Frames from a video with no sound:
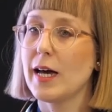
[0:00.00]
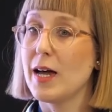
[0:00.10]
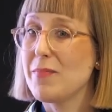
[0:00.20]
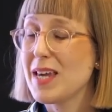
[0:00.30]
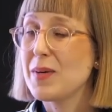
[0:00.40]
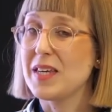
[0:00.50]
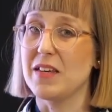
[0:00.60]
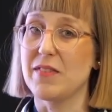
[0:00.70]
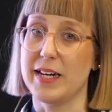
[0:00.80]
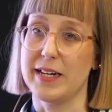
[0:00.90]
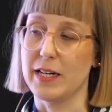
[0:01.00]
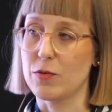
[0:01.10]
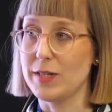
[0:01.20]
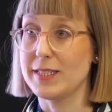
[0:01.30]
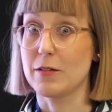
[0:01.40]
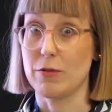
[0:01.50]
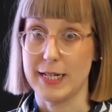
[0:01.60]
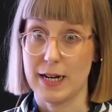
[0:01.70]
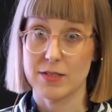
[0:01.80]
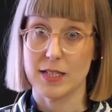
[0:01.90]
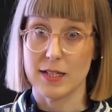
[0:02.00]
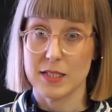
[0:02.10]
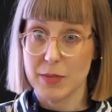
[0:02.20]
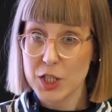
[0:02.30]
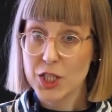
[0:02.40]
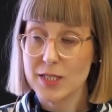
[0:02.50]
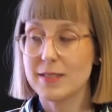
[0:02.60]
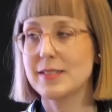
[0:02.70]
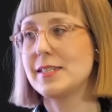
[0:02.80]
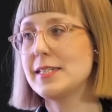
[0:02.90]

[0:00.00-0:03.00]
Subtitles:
and maybe even increased greenhouse gas emissions,